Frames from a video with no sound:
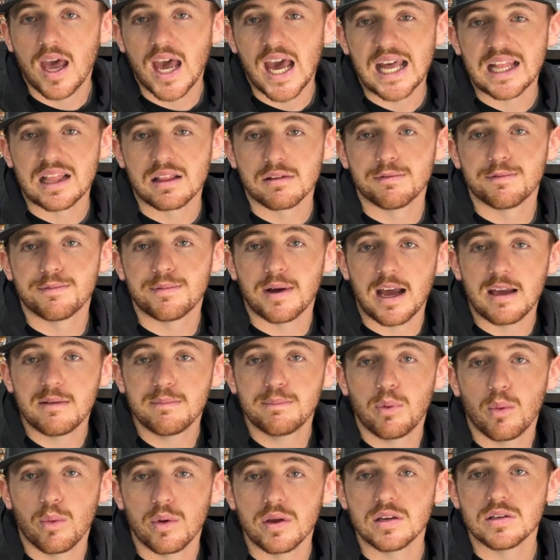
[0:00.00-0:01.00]
at the
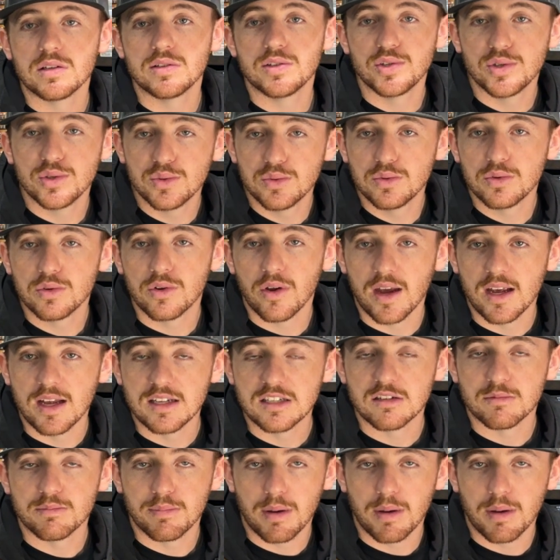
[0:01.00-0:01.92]
5.2 grains of